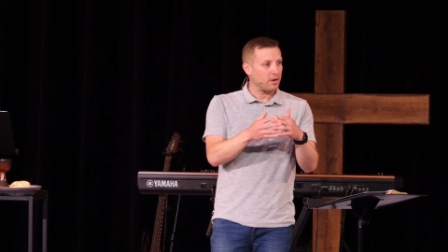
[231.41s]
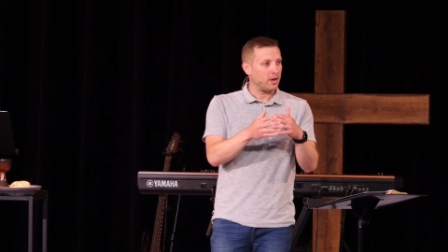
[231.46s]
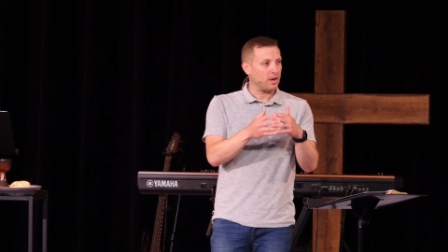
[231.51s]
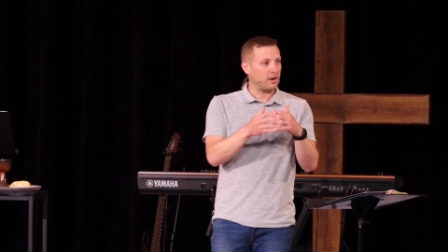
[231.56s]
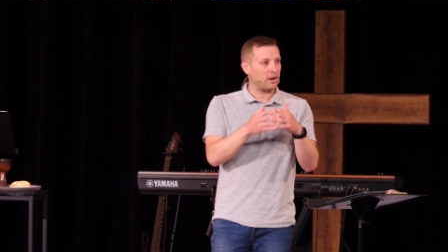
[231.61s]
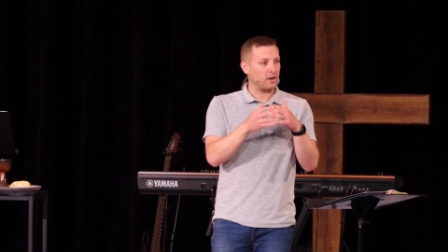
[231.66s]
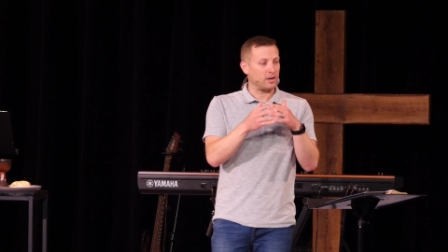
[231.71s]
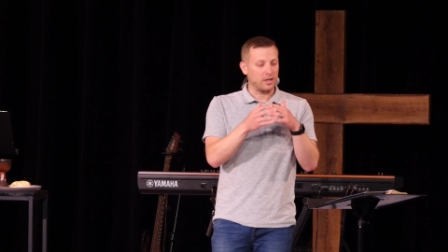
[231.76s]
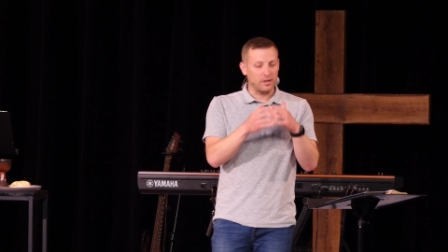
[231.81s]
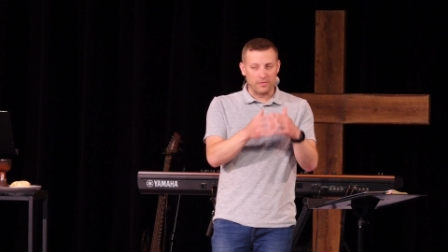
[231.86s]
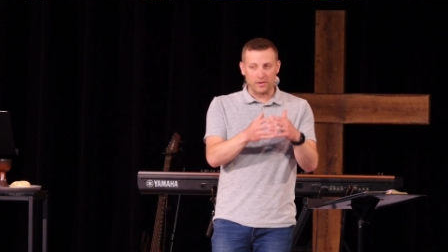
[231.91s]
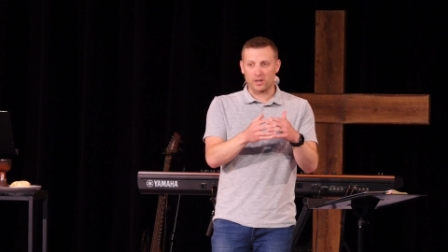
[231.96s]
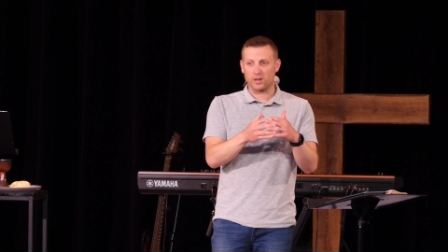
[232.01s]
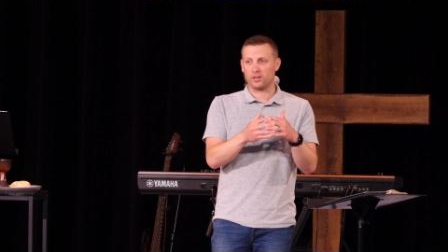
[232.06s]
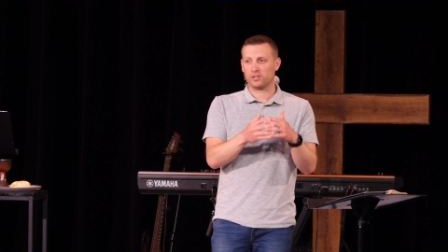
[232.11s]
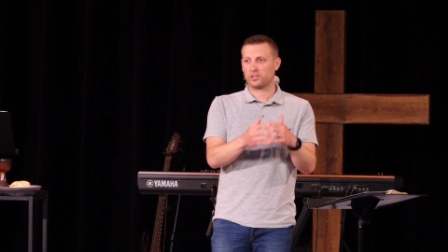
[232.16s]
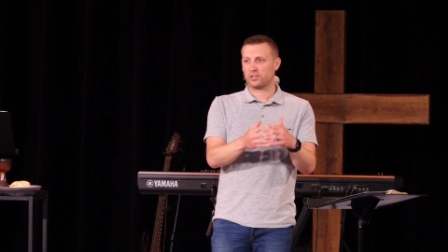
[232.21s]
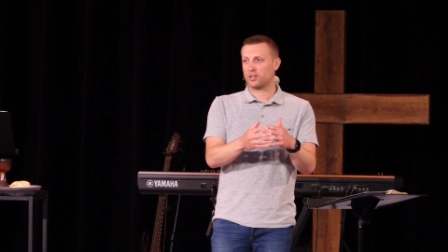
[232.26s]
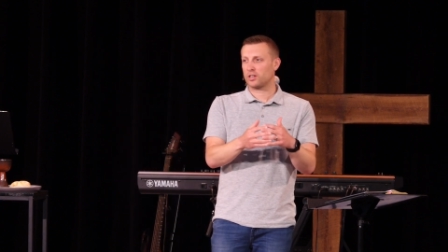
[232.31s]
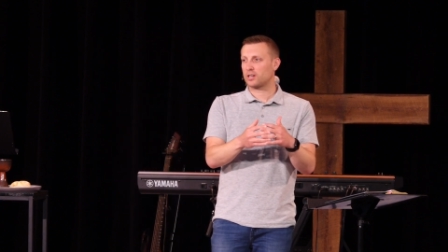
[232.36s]
in our
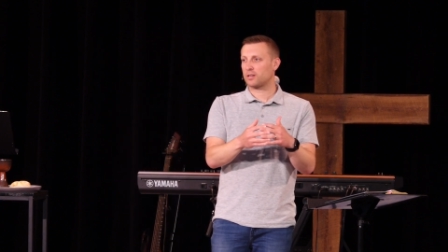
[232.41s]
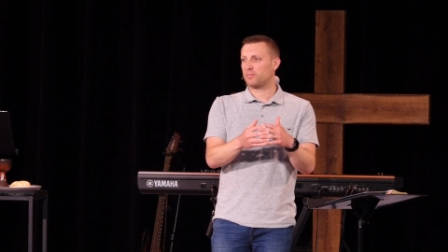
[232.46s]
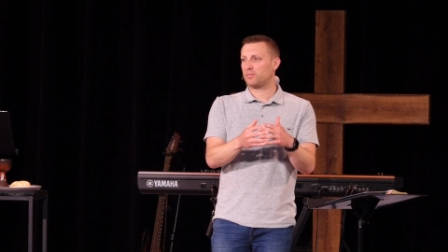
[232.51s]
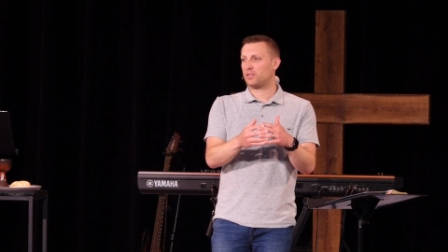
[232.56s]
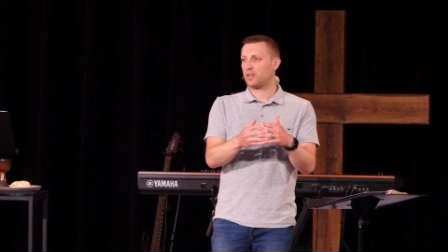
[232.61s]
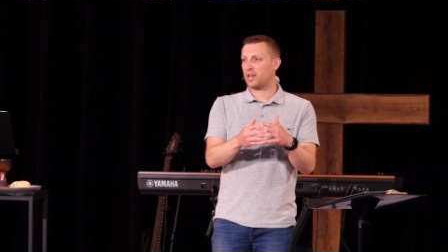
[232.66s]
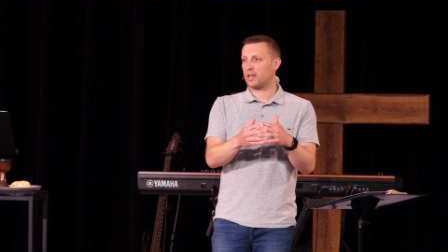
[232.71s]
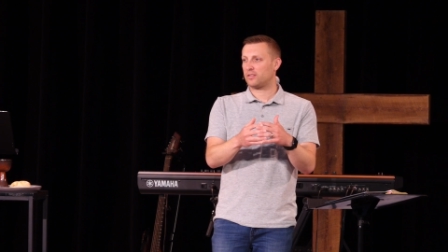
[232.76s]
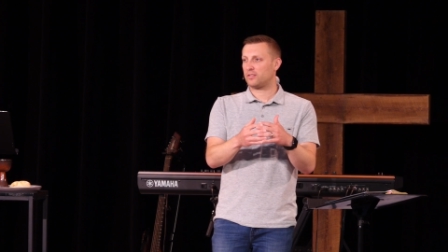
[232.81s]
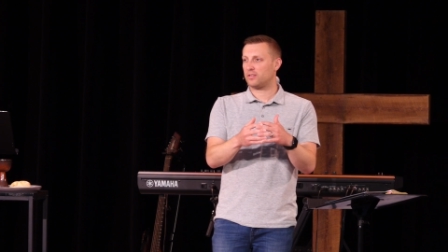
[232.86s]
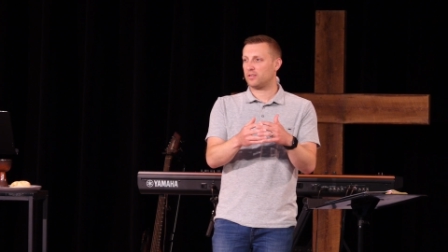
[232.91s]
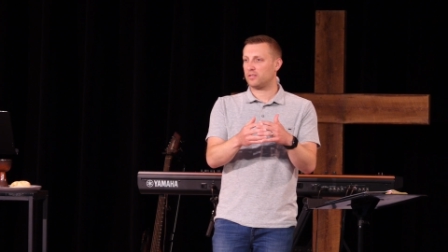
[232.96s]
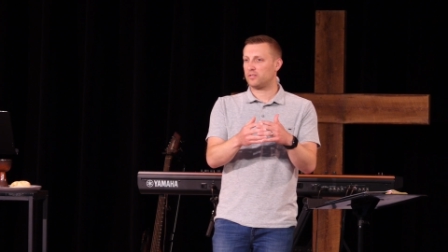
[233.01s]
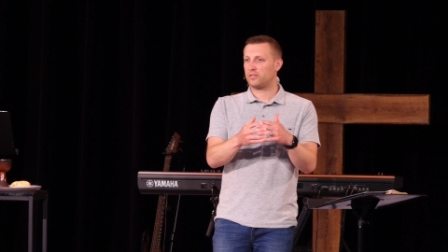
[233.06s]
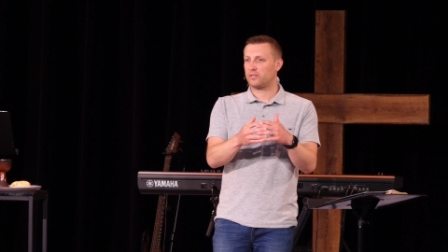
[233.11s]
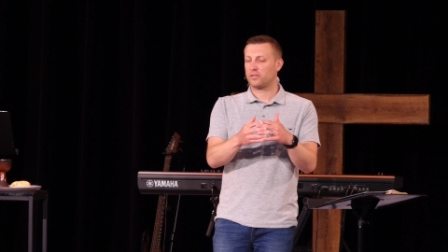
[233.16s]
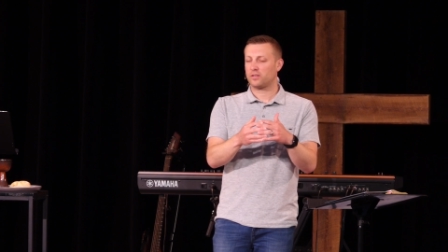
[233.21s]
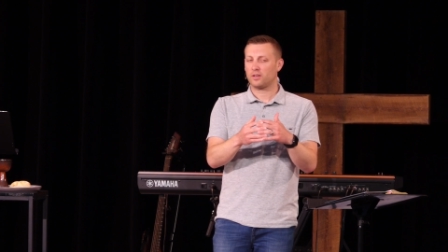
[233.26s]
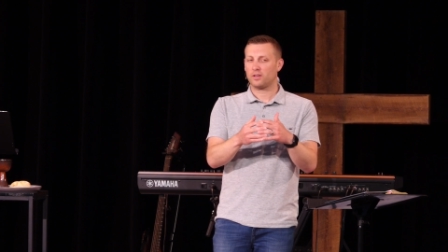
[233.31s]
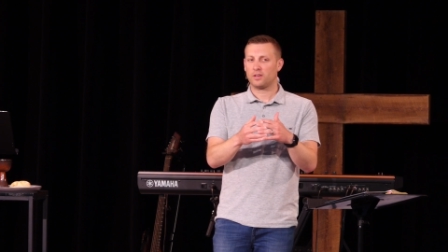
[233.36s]
difficult
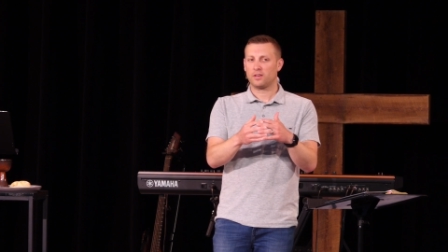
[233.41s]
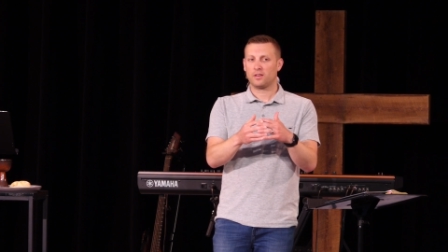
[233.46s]
circumstances